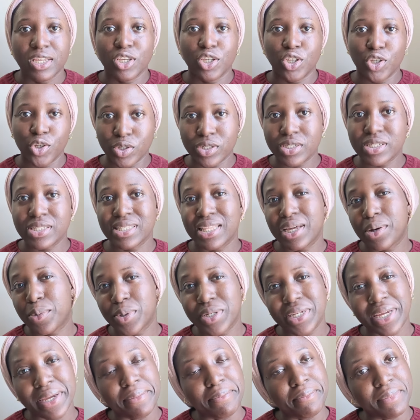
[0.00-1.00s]
you understand
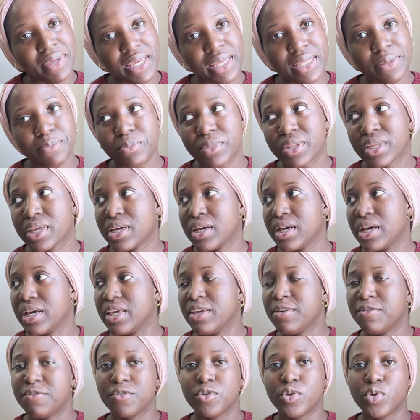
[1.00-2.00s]
what i mean
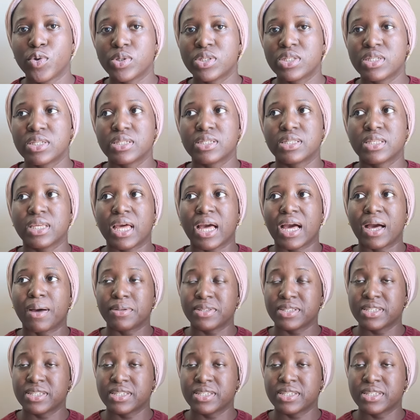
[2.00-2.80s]
if you notice the, uh,